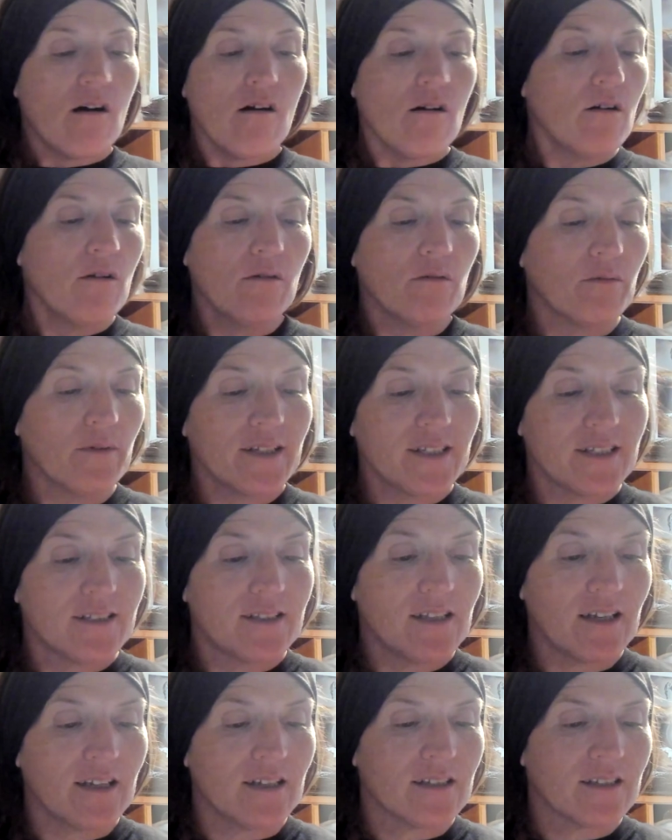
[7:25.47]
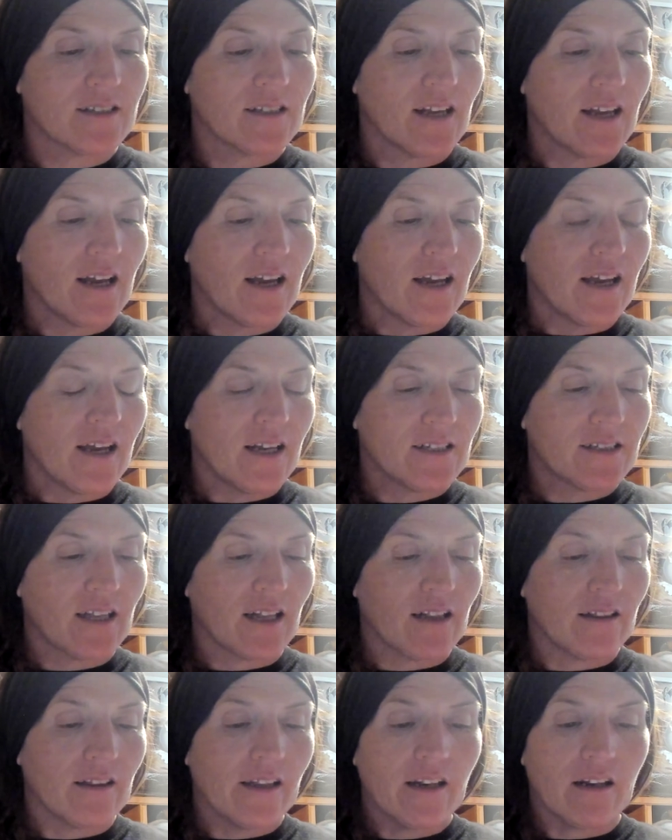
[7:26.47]
Oh, what's this? It's
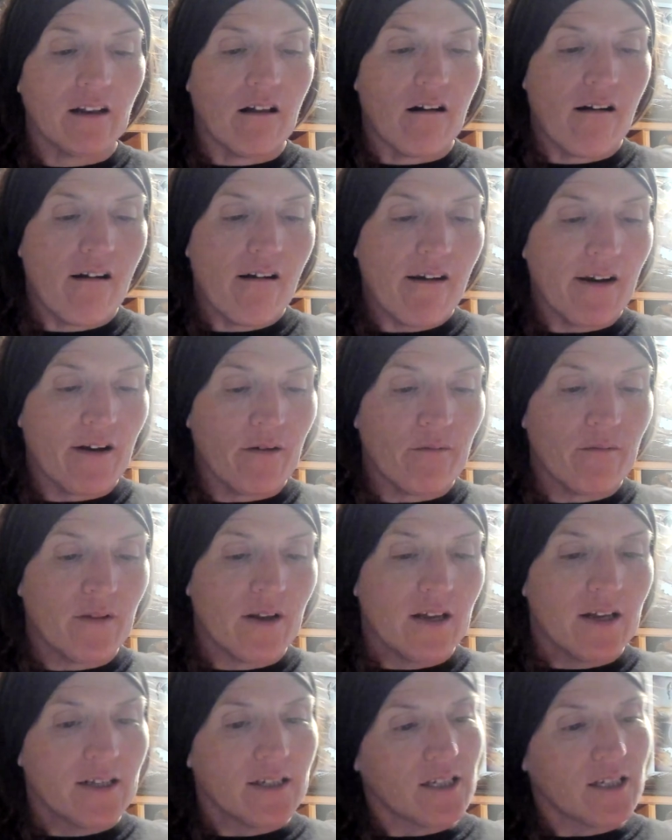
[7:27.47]
a little arm.